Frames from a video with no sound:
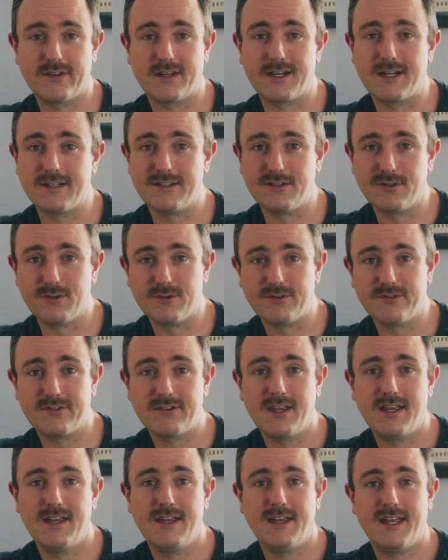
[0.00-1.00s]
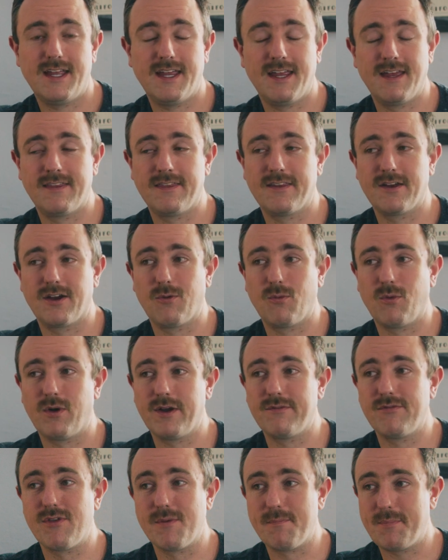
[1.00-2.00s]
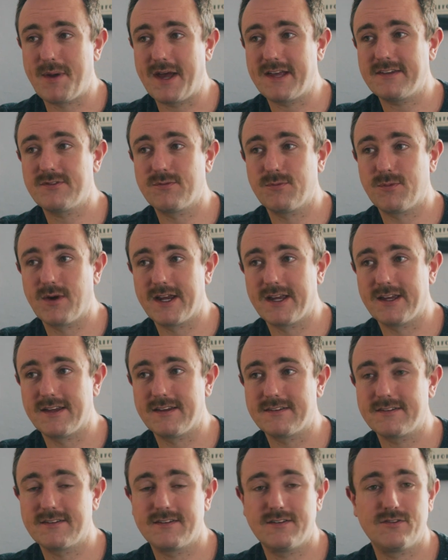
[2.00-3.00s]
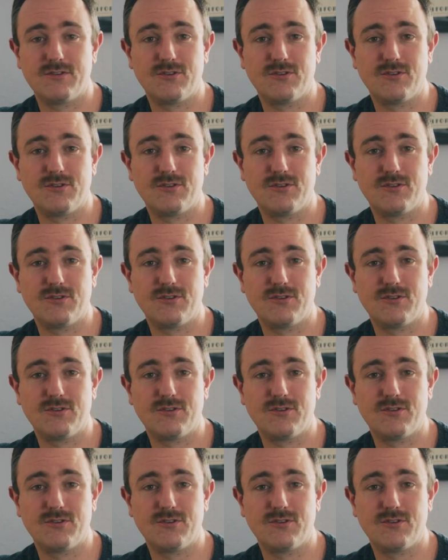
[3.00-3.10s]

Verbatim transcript: that I use, and they're one of the best ways